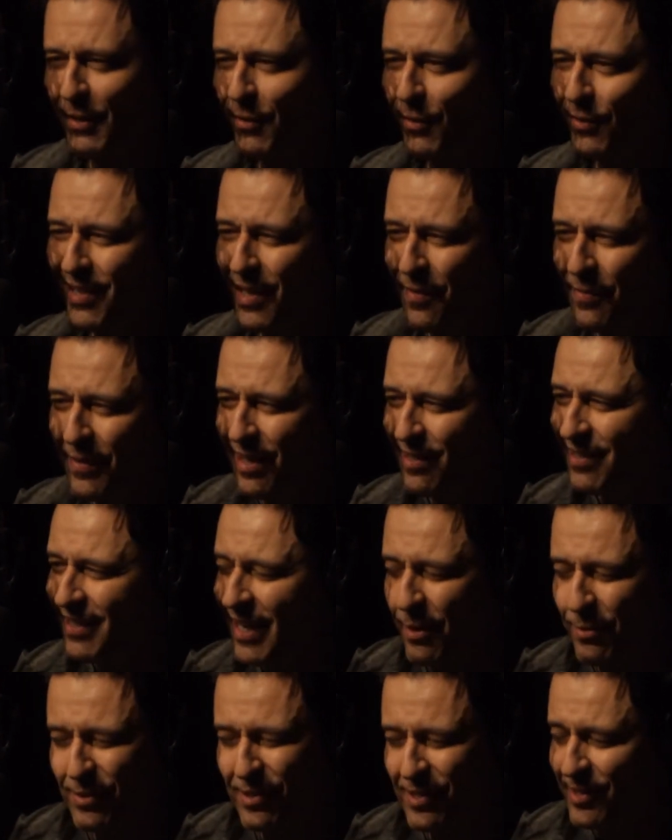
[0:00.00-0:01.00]
10,000
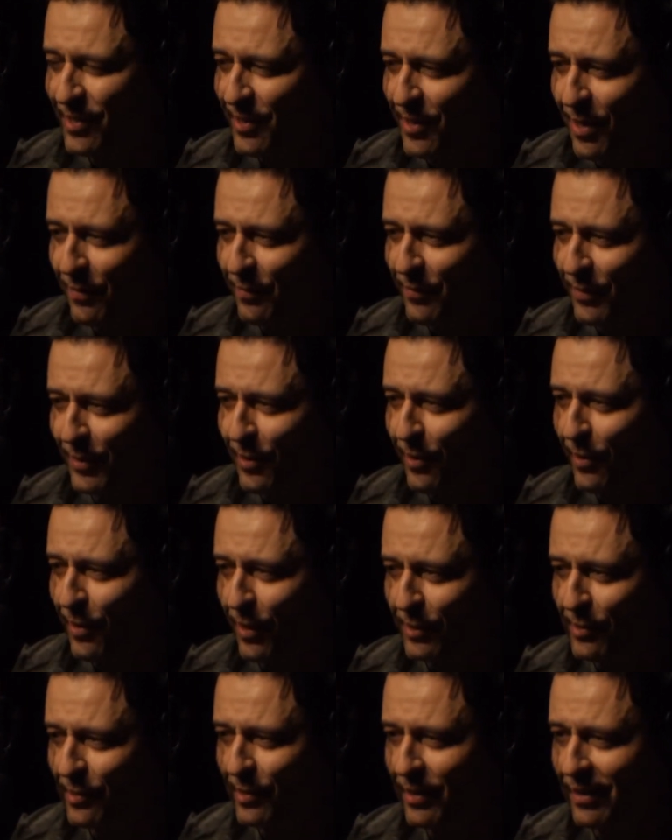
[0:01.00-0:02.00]
hours is enough, in all
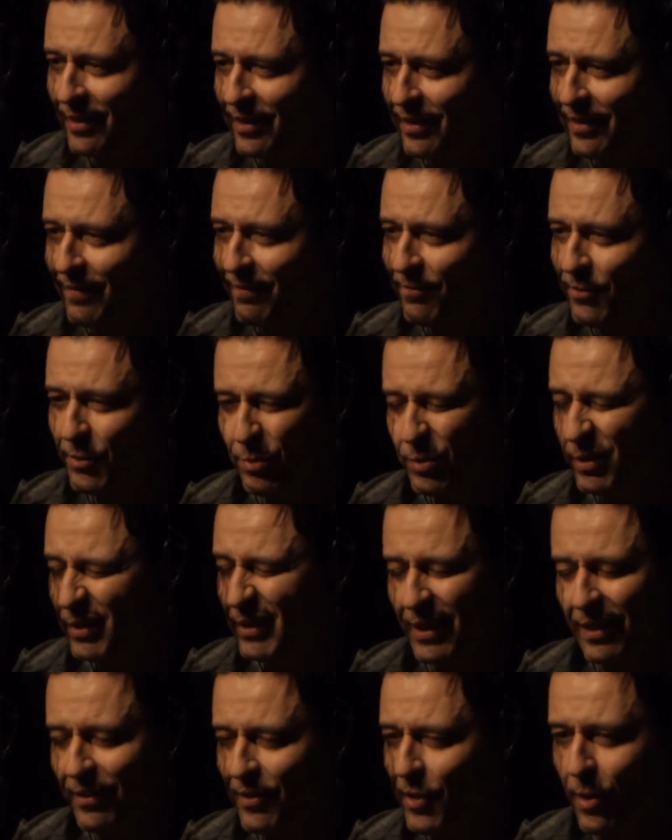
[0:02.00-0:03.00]
honesty. It's not. To really
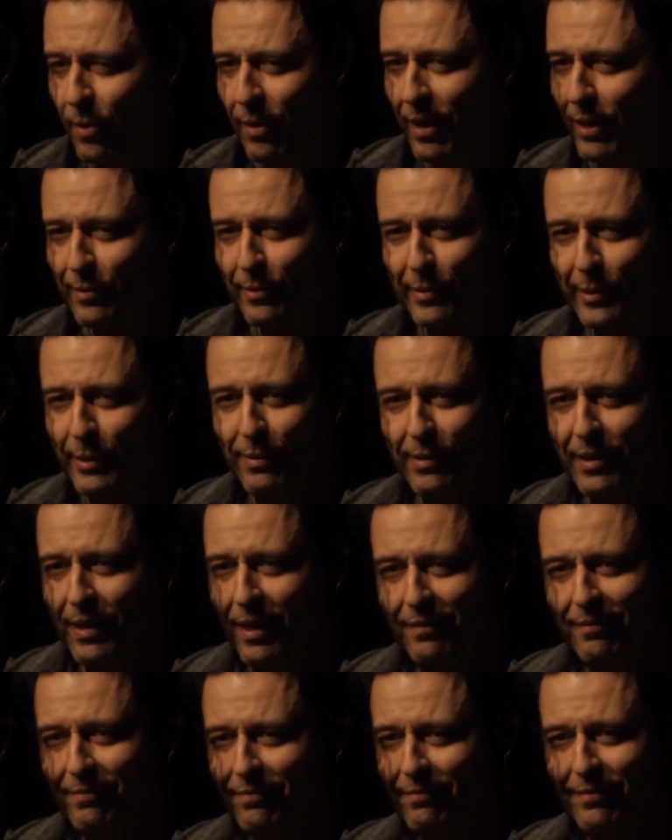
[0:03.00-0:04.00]
get, no, I don't agree with
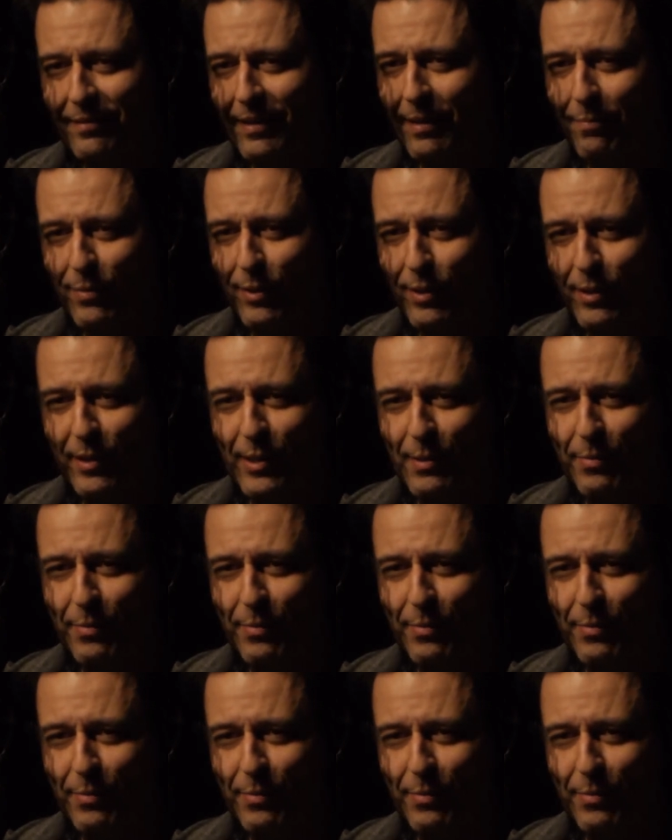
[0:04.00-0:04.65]
that. No. That book needs to be